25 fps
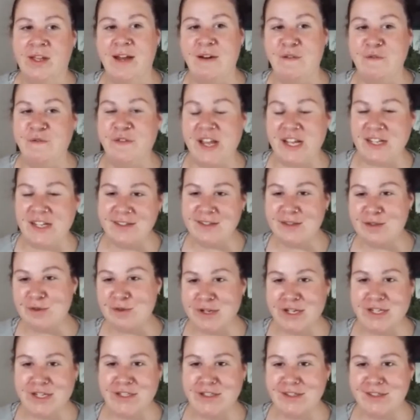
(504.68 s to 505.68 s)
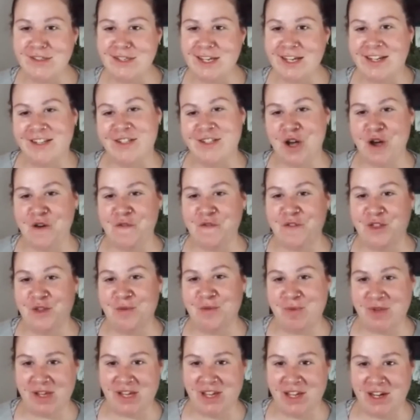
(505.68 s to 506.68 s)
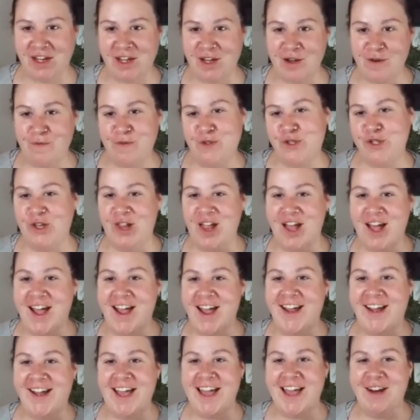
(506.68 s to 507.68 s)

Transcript: And phase 3 just kicked off at the beginning of July,